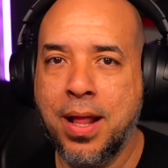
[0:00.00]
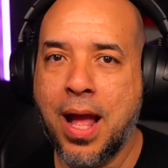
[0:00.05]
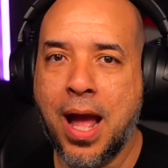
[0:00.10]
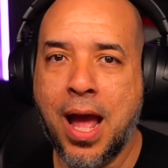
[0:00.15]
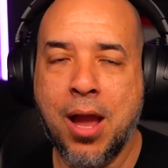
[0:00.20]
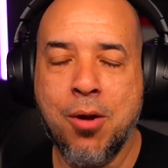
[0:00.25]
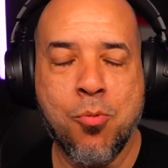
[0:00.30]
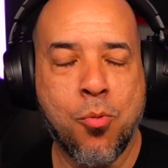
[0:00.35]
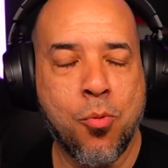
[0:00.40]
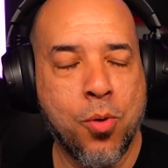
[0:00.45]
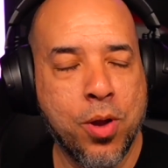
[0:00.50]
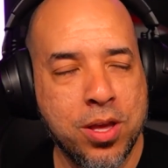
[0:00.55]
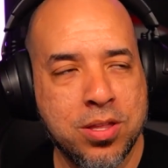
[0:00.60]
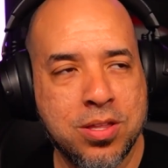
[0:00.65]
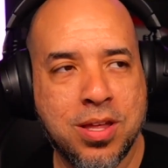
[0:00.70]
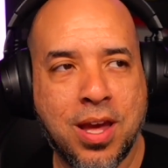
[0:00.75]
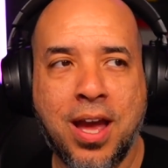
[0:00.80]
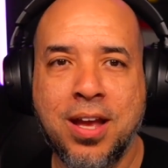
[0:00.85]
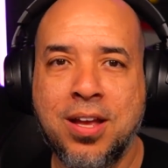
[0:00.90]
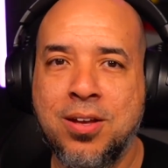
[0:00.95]
I
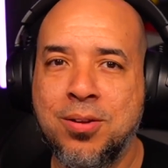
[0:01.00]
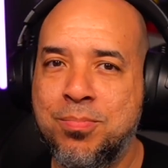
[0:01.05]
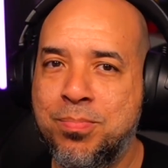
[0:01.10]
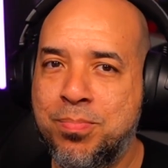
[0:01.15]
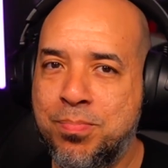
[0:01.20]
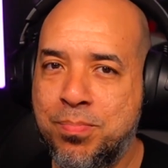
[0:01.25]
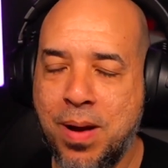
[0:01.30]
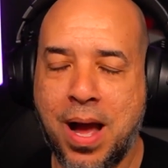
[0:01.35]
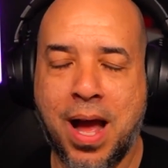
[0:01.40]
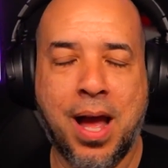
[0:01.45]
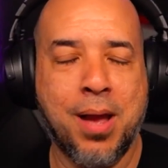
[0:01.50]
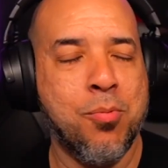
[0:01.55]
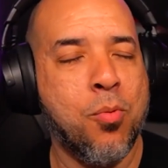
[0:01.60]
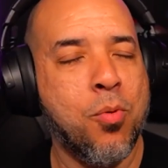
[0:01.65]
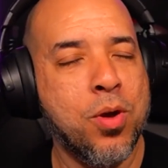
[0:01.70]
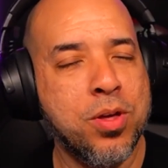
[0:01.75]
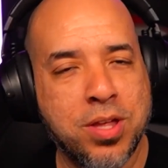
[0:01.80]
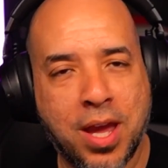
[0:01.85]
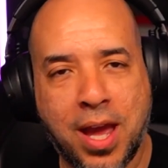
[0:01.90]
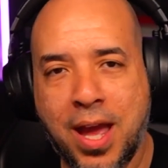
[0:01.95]
wish I
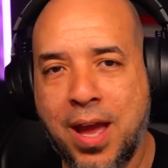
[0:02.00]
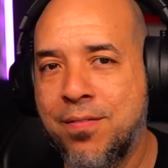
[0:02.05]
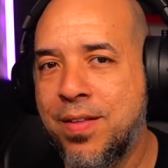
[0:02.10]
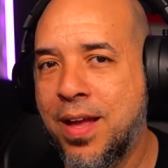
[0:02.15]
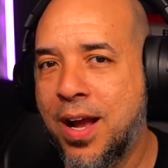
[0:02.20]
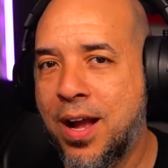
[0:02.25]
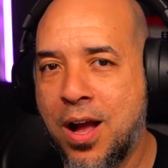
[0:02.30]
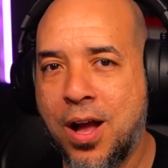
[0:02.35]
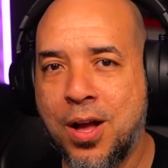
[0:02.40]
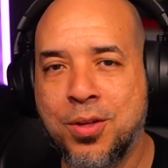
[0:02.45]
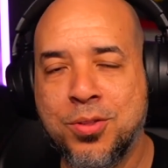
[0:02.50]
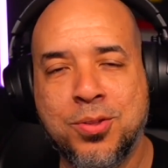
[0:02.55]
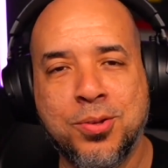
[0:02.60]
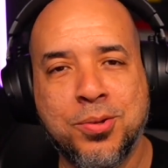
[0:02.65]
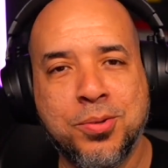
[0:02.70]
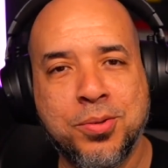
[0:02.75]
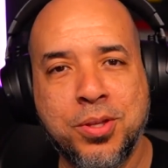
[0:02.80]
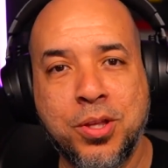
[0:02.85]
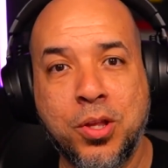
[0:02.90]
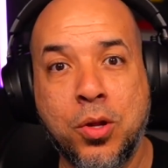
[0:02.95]
have that
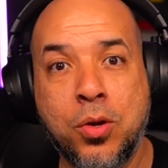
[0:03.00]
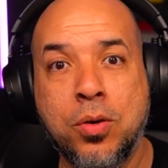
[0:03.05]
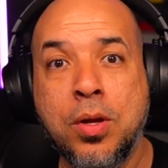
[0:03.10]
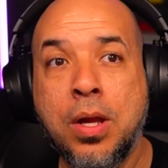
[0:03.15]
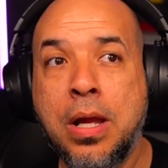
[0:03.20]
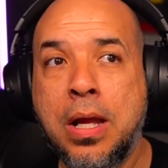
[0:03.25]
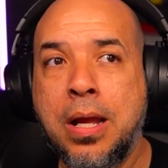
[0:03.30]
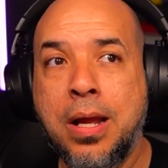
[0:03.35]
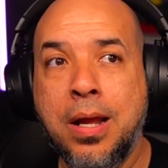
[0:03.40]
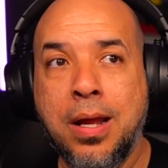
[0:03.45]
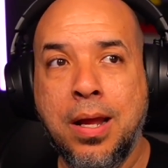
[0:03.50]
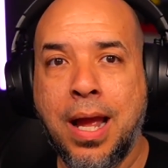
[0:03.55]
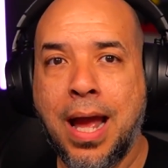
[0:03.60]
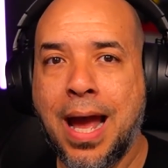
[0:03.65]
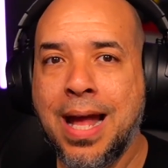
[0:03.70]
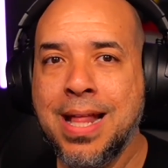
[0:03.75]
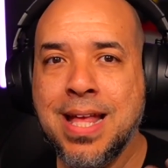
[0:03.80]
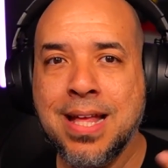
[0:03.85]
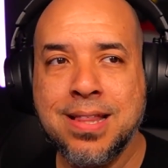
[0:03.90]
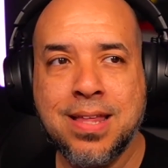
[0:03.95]
console.
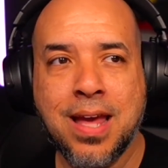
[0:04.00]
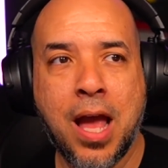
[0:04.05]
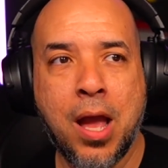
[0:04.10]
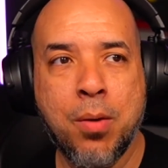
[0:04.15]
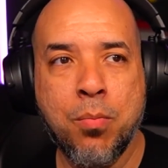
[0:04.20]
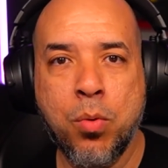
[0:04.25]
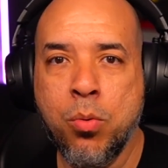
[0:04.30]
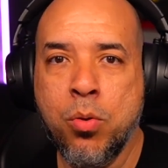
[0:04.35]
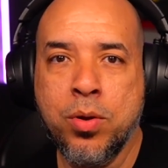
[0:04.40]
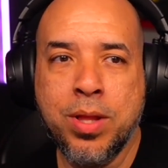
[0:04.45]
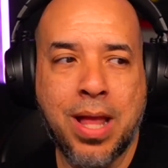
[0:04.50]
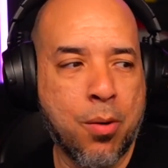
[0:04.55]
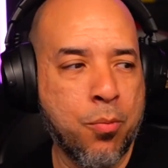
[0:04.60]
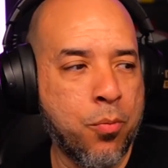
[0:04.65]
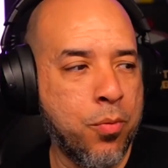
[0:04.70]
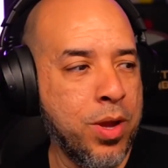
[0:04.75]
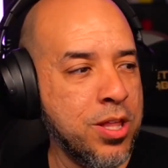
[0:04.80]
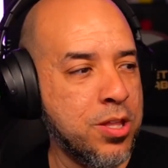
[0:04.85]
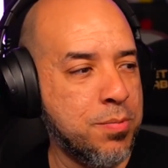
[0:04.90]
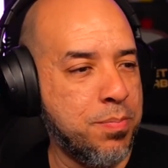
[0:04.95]
At that time, we were not
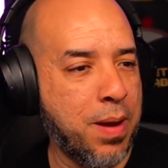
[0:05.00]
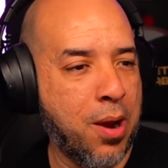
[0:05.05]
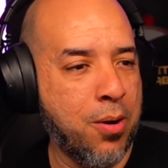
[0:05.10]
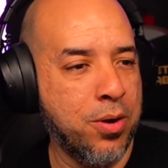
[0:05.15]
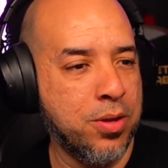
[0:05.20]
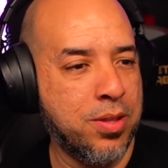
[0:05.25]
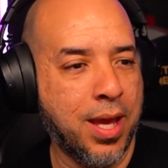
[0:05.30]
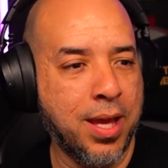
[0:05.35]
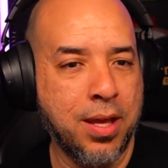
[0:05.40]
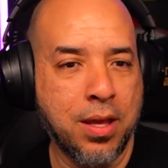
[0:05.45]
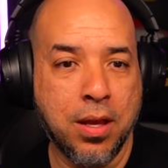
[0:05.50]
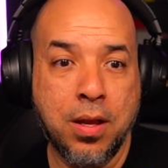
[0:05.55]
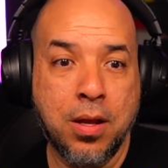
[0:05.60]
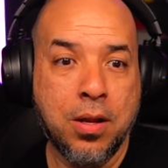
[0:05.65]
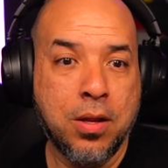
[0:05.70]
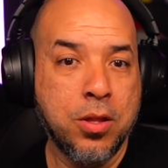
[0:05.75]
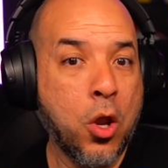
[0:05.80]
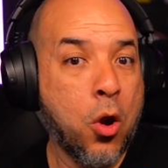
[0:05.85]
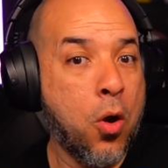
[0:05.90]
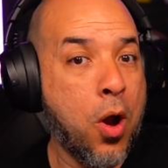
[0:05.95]
rich, Paris. Like,
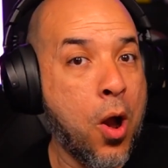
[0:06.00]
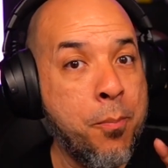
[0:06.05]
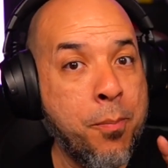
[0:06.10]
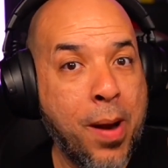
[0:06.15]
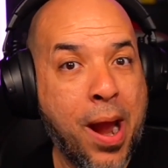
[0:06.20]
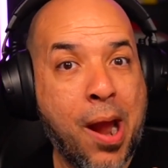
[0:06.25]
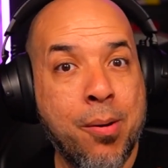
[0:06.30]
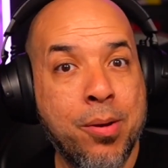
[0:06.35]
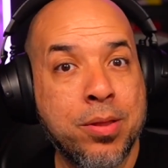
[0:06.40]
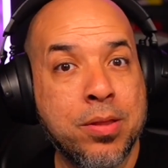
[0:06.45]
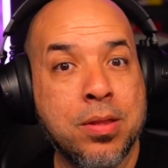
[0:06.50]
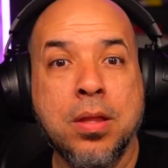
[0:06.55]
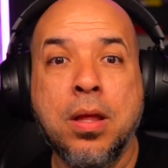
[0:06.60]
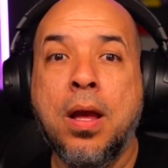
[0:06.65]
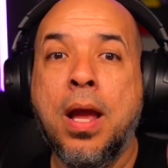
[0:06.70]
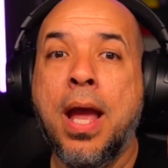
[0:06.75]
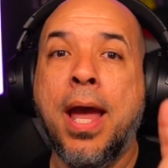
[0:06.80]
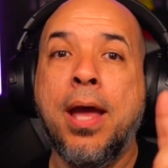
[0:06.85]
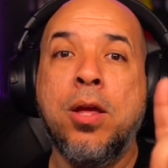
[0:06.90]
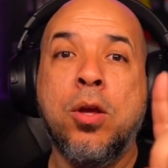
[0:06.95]
our parents,
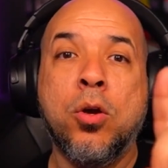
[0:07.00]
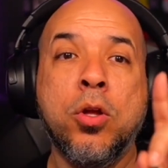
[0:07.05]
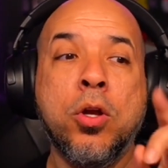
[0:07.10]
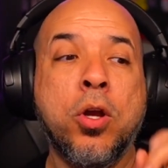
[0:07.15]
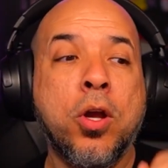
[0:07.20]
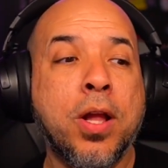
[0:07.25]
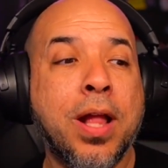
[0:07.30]
hey, you only could